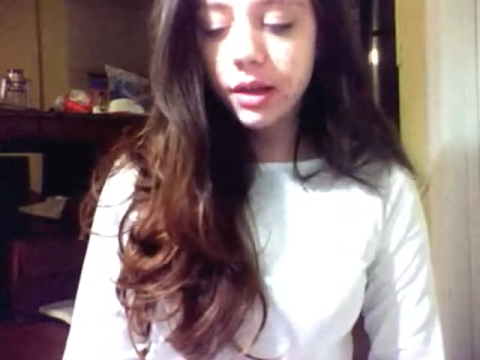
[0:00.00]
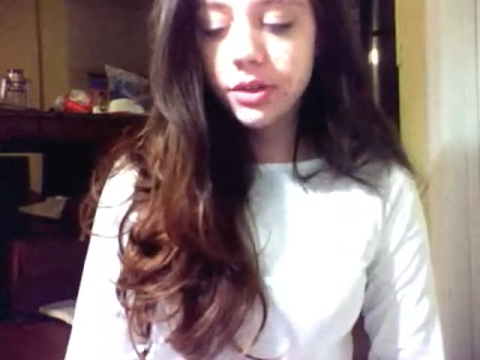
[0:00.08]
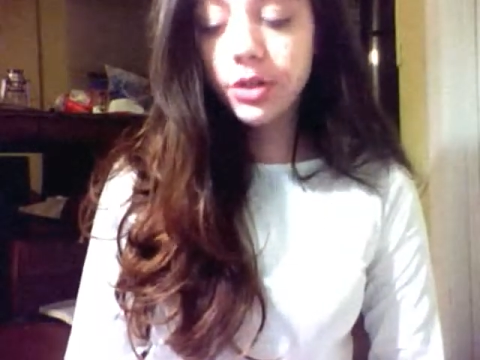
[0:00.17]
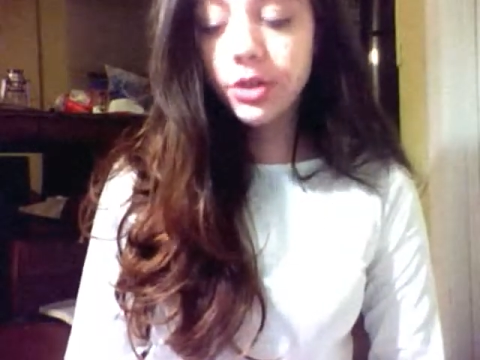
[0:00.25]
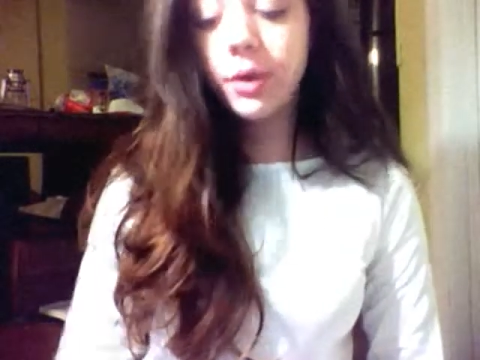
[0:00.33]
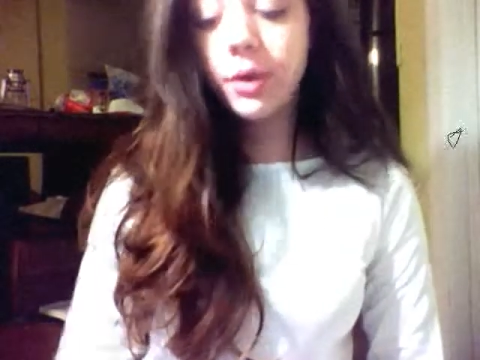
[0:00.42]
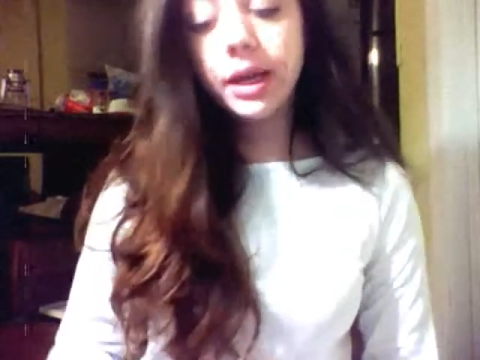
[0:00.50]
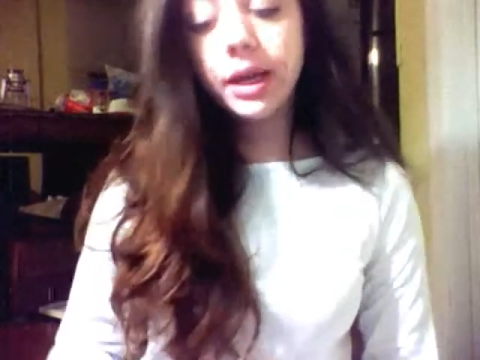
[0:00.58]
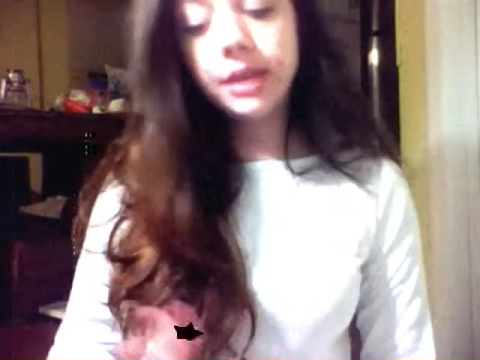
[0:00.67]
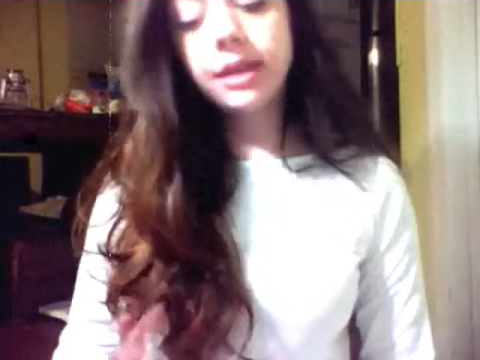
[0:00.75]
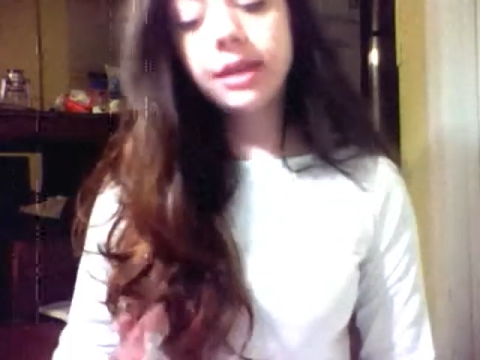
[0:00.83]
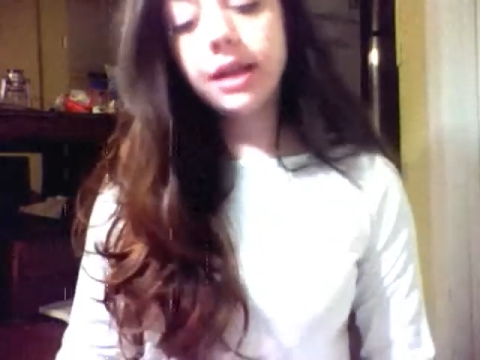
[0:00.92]
so,
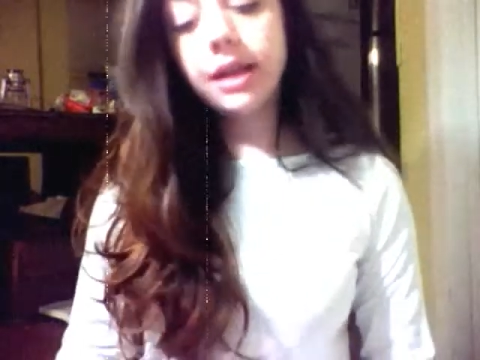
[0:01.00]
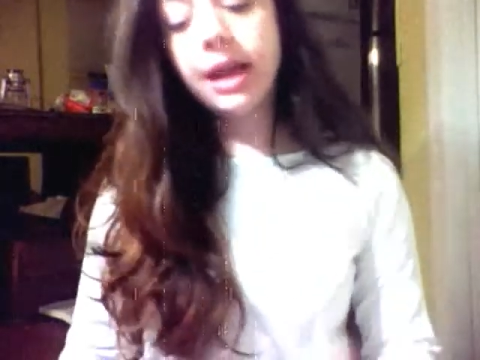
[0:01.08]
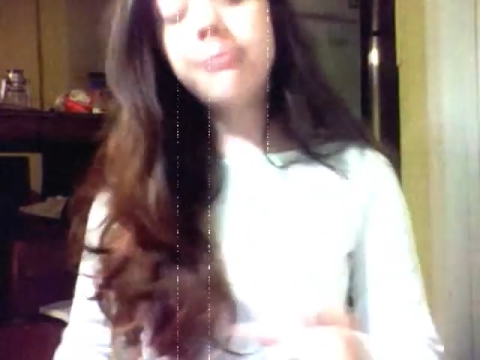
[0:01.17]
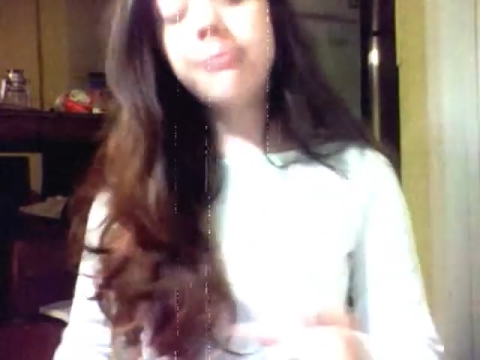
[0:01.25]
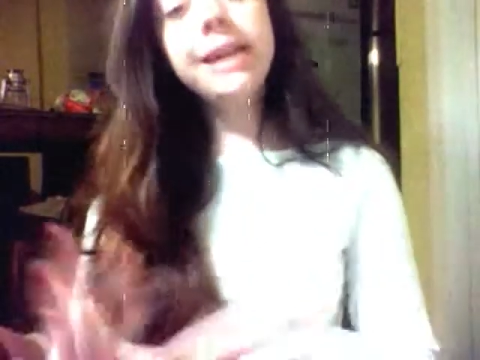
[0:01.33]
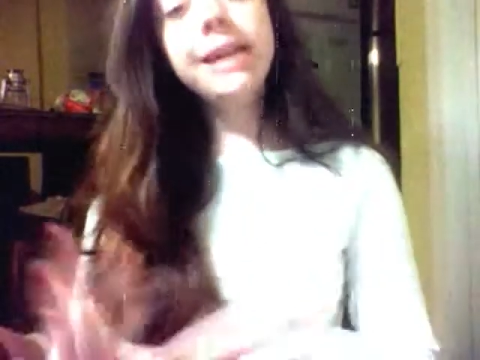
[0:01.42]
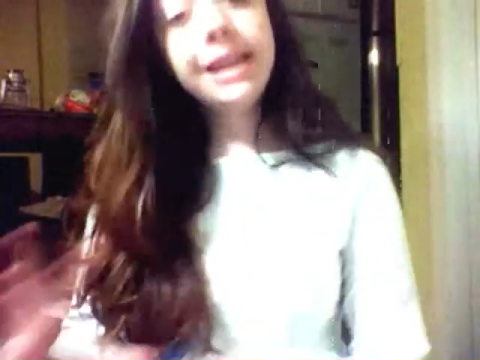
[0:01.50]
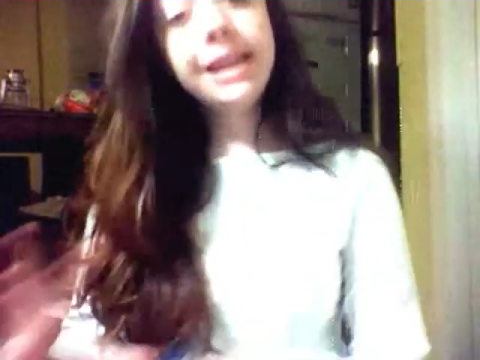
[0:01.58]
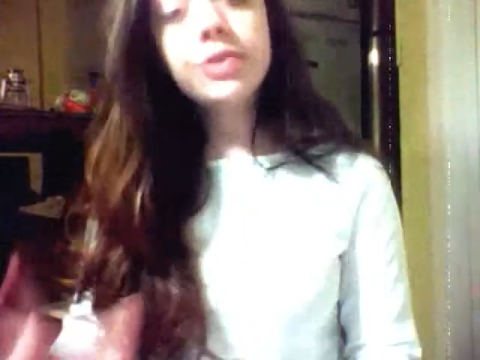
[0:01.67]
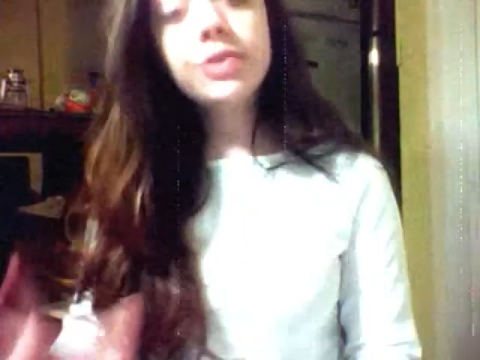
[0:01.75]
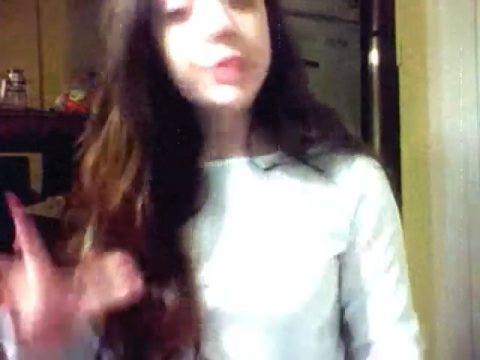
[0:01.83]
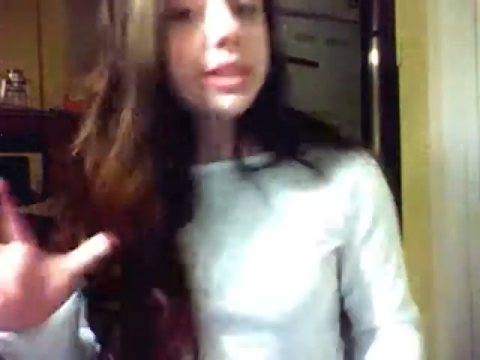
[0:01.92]
I'm leaning
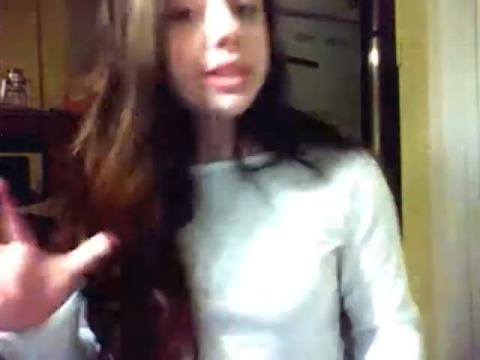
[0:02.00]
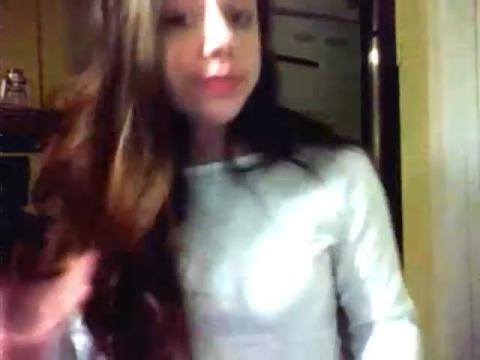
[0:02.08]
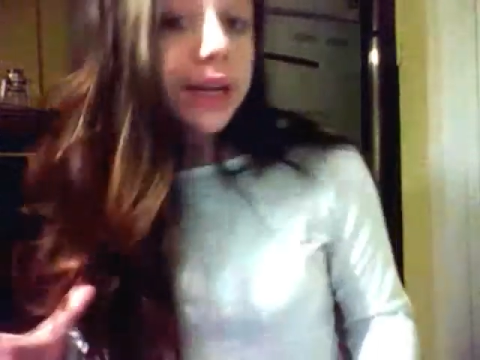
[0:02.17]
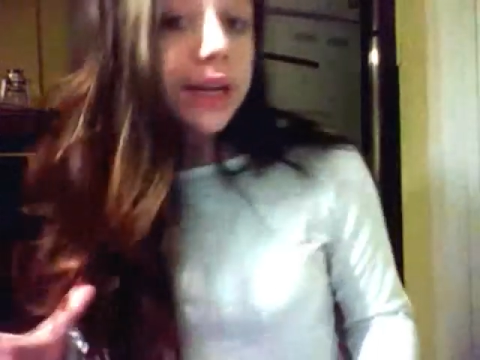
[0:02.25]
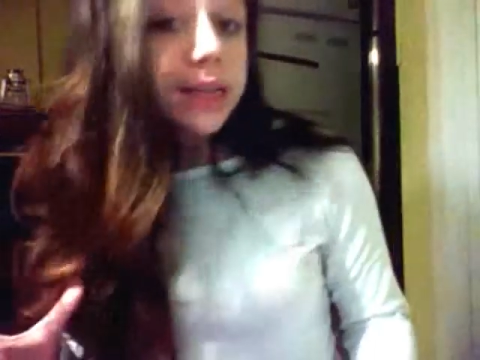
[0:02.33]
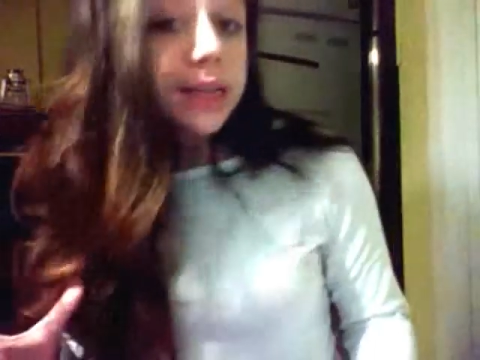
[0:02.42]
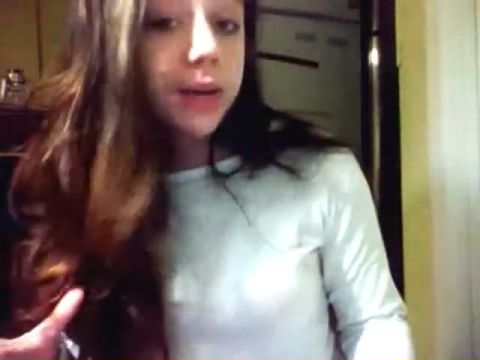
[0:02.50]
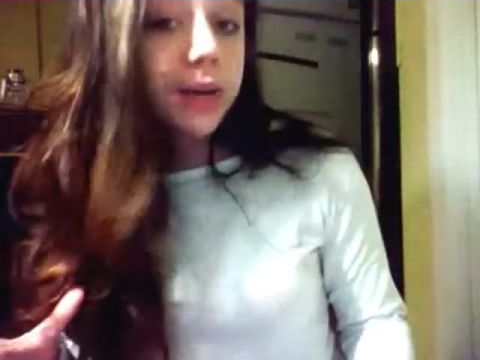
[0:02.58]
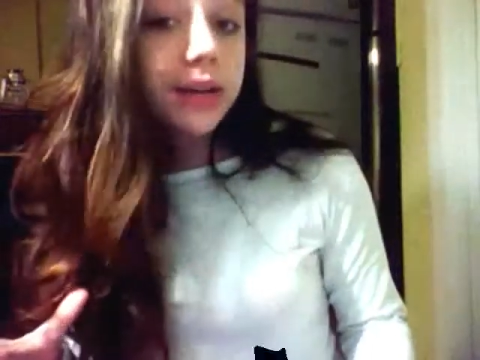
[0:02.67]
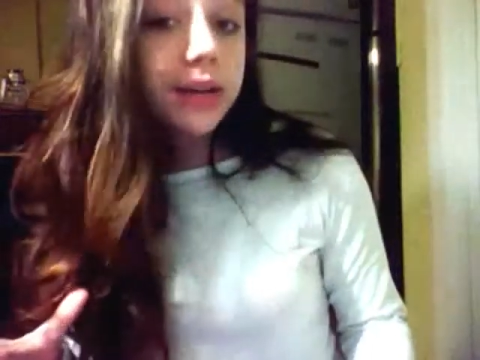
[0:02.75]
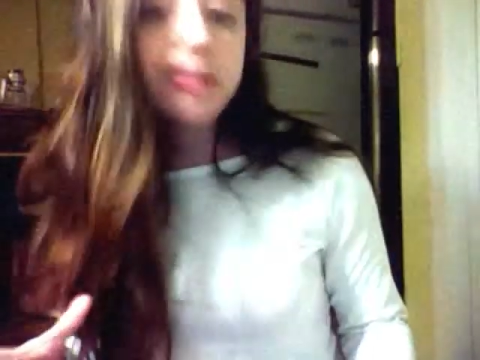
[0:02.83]
towards the friends one.